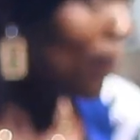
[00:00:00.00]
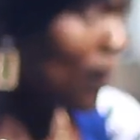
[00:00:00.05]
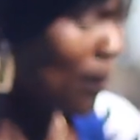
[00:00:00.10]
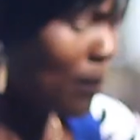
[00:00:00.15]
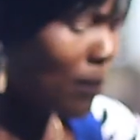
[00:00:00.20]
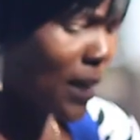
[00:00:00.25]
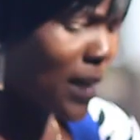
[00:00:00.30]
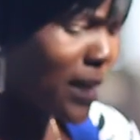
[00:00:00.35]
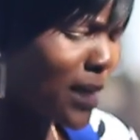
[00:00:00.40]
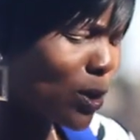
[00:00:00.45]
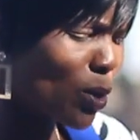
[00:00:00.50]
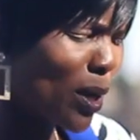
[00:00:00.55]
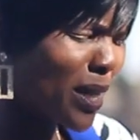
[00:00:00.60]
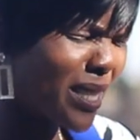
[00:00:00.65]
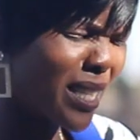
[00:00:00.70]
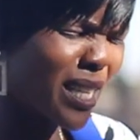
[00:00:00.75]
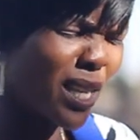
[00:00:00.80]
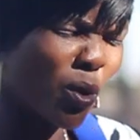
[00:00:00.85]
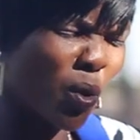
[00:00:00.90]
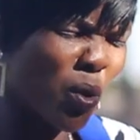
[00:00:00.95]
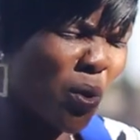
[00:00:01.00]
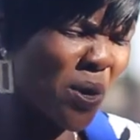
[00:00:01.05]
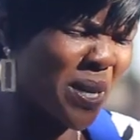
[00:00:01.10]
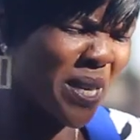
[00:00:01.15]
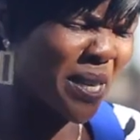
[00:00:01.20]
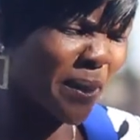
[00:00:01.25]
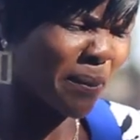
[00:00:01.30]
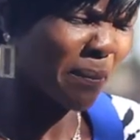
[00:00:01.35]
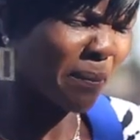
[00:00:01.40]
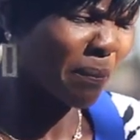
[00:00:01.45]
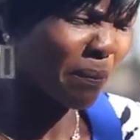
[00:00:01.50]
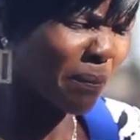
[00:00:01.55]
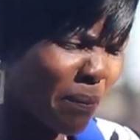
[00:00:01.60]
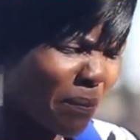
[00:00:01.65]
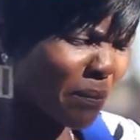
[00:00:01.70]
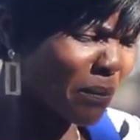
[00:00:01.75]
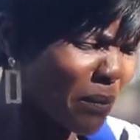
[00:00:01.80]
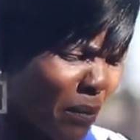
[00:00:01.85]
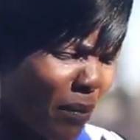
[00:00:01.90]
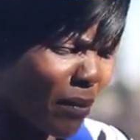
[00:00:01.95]
Then it was a cone.
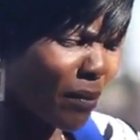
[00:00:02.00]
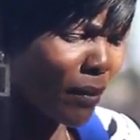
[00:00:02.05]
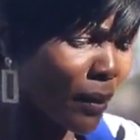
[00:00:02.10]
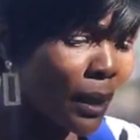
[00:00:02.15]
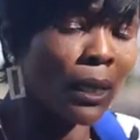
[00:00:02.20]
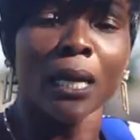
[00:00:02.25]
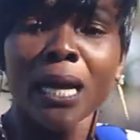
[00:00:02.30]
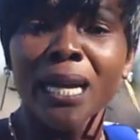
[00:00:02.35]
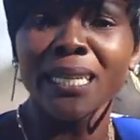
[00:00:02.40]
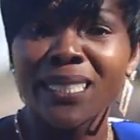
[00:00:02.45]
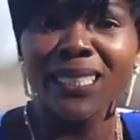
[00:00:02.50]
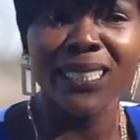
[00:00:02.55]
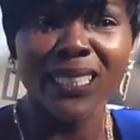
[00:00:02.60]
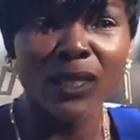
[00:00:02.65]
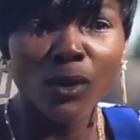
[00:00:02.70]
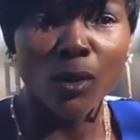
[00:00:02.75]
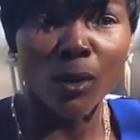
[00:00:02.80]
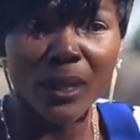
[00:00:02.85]
I didn't know